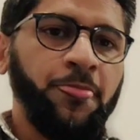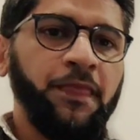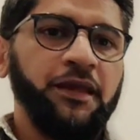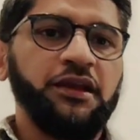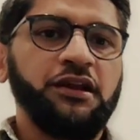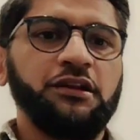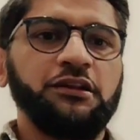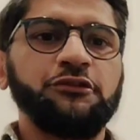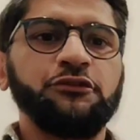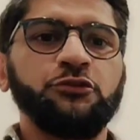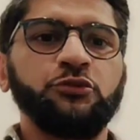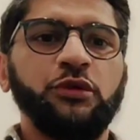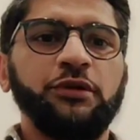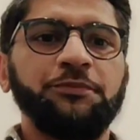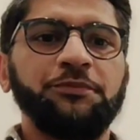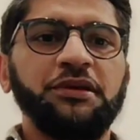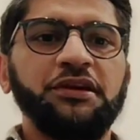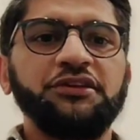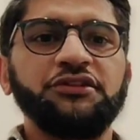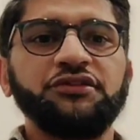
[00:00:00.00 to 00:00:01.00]
include when
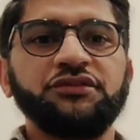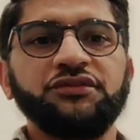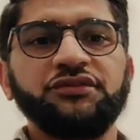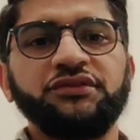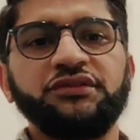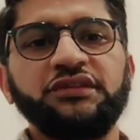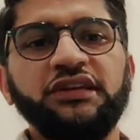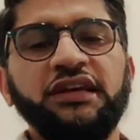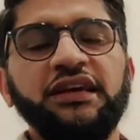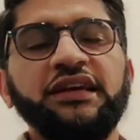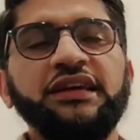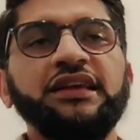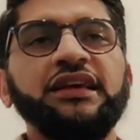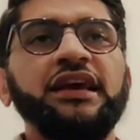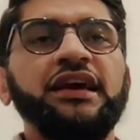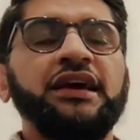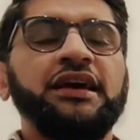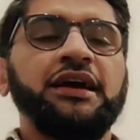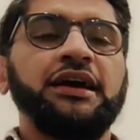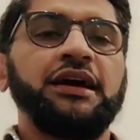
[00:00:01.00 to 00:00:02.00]
patients say
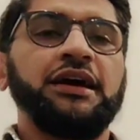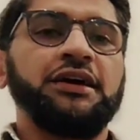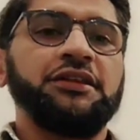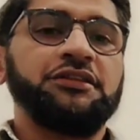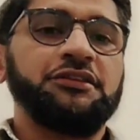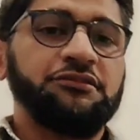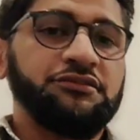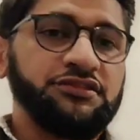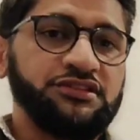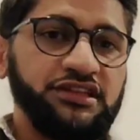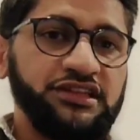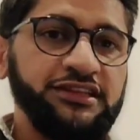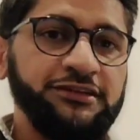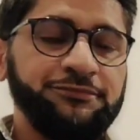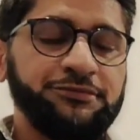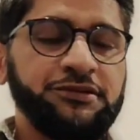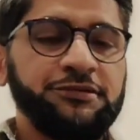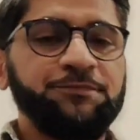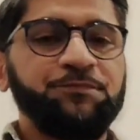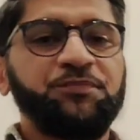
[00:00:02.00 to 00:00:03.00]
they're
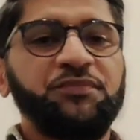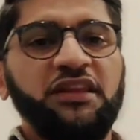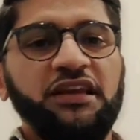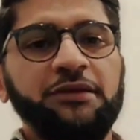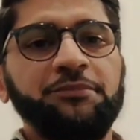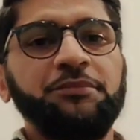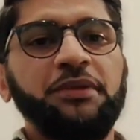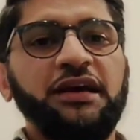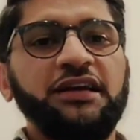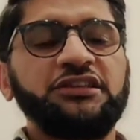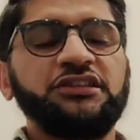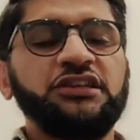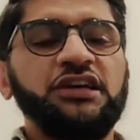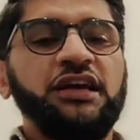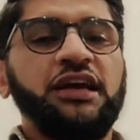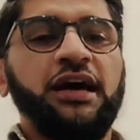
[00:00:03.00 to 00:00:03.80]
asleep in bed